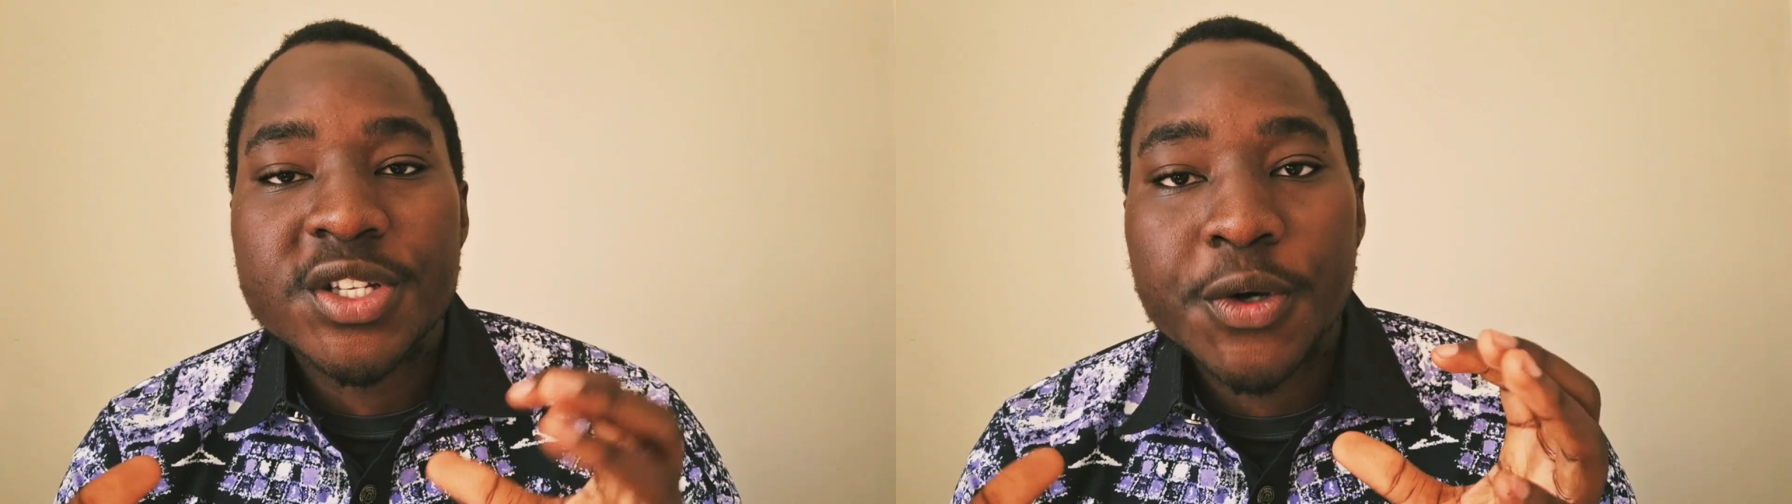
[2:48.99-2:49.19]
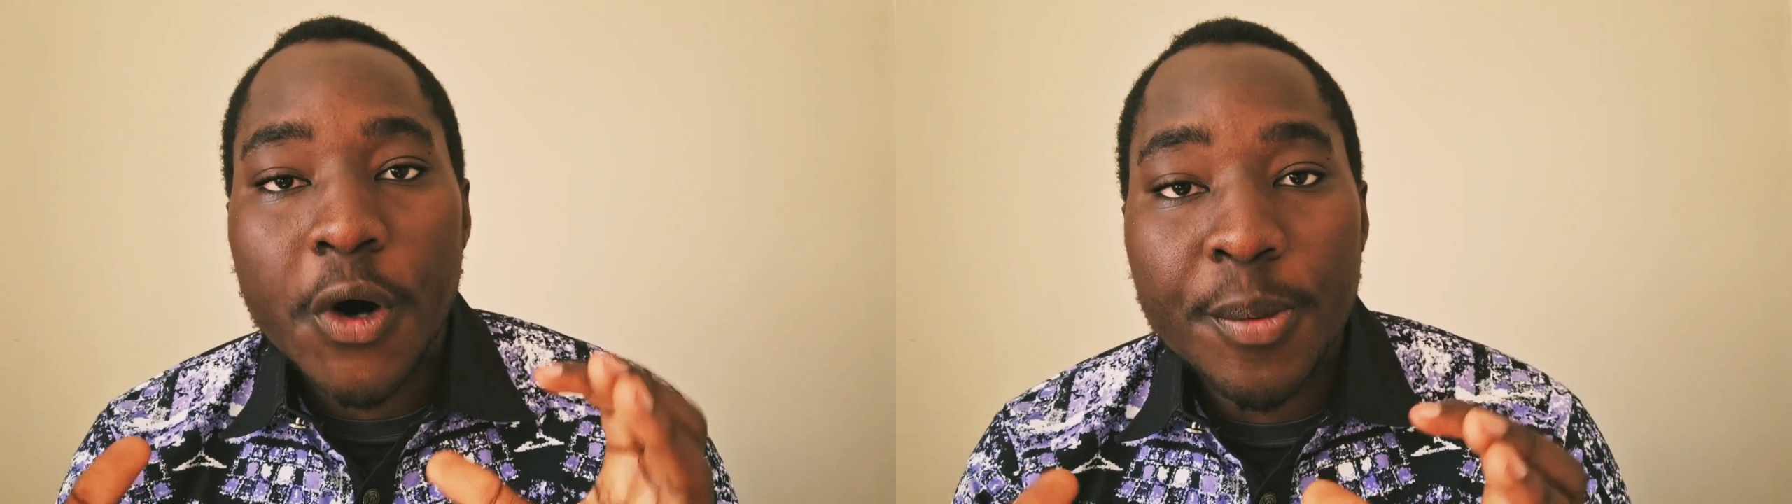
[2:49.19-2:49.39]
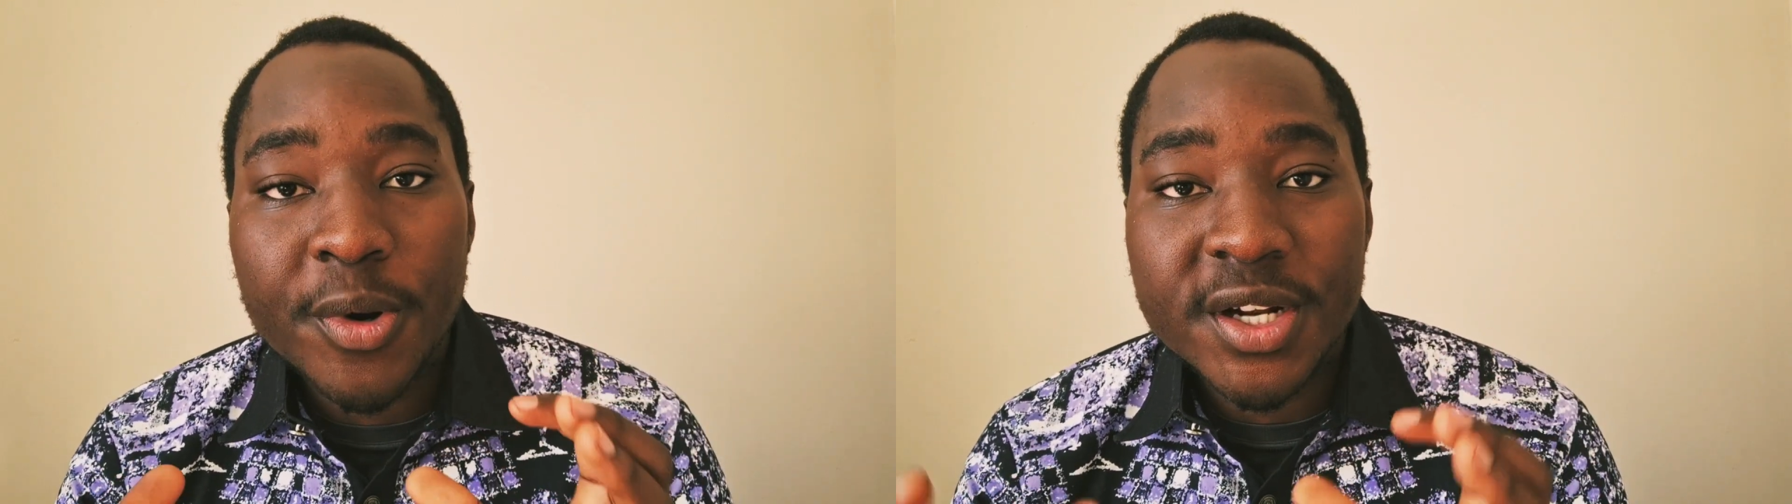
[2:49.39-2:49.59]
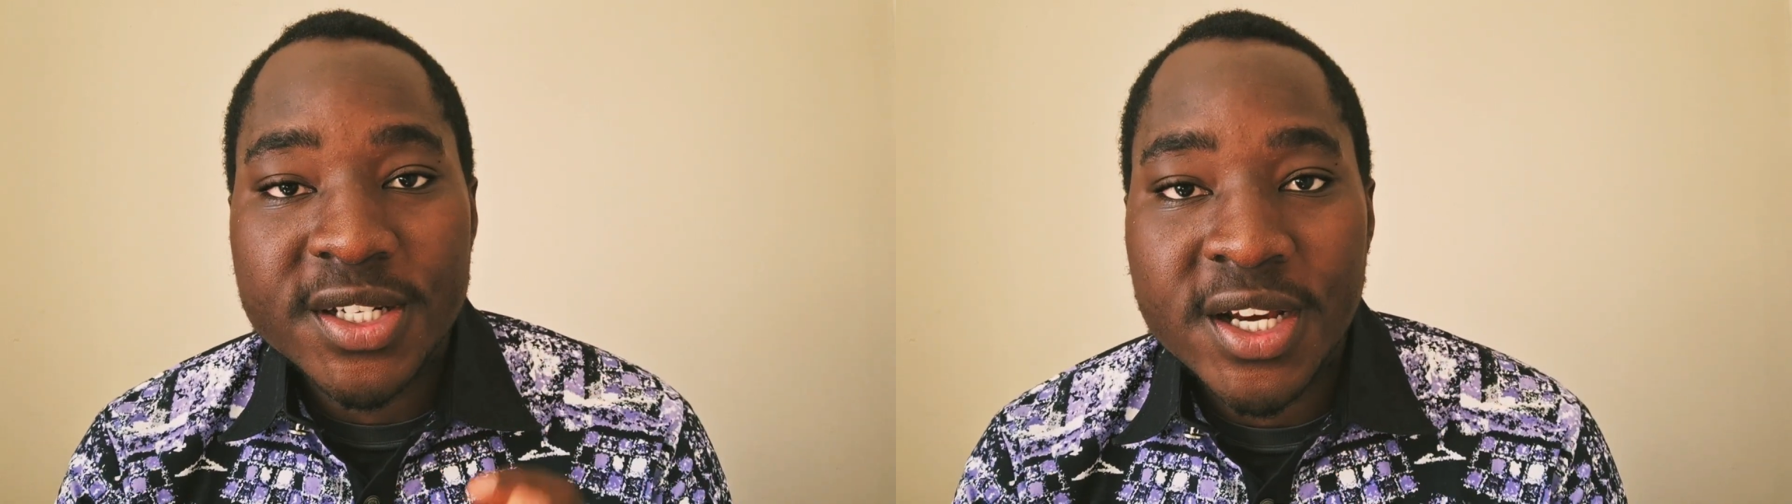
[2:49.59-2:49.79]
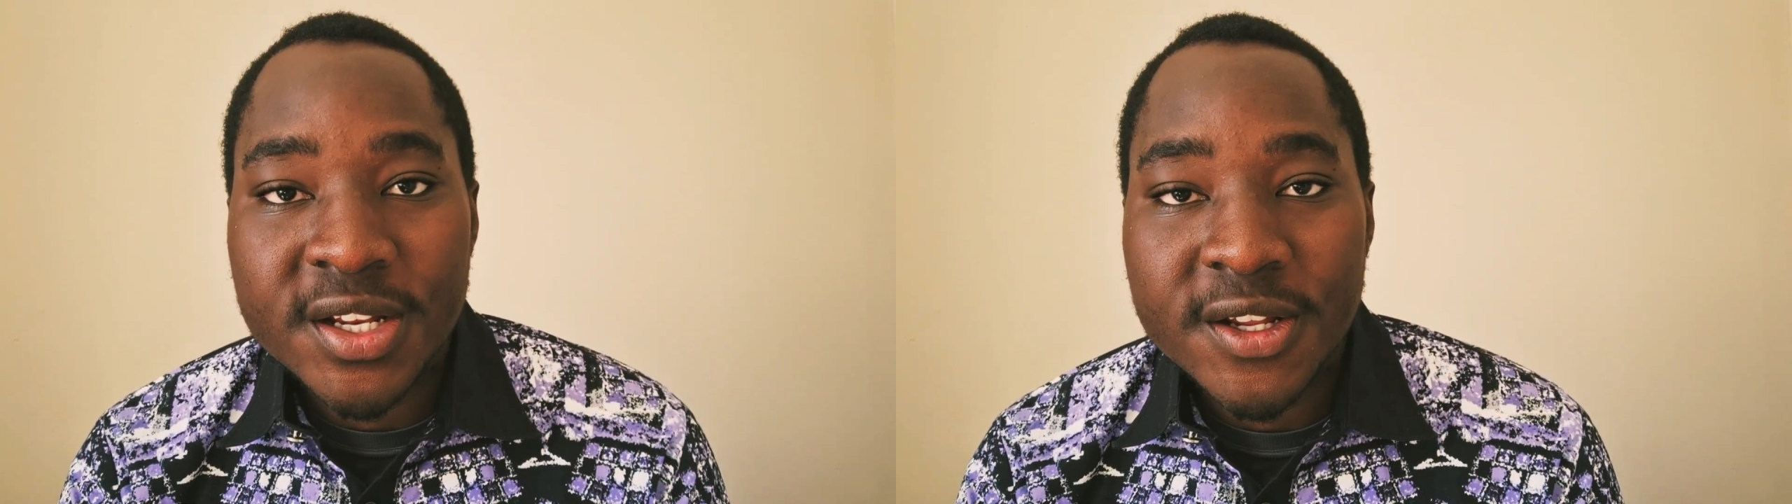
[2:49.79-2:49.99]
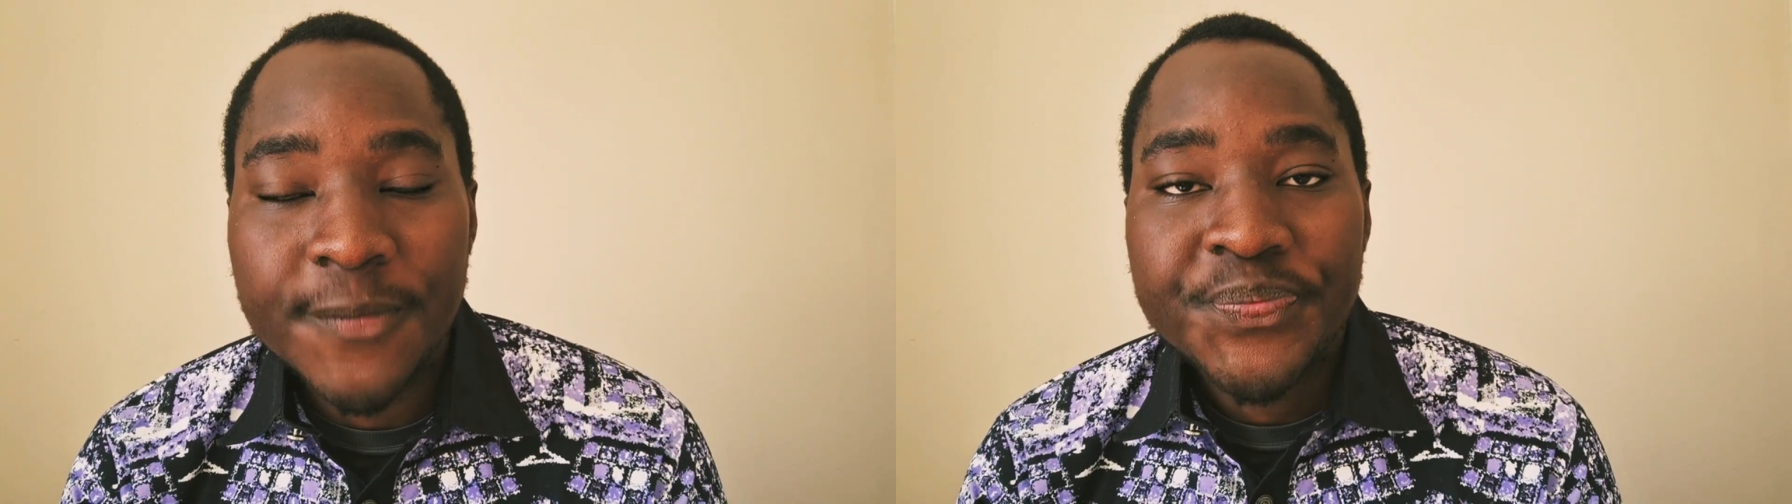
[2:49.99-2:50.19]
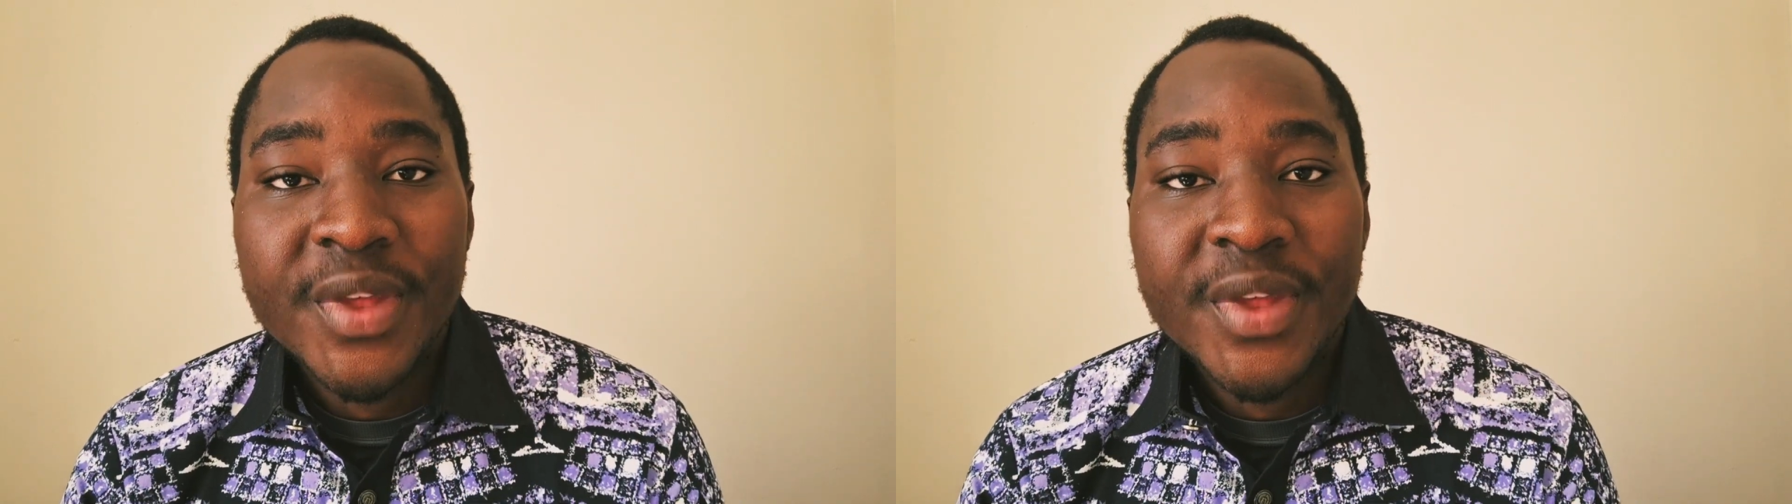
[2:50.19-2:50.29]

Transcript: they're operating under,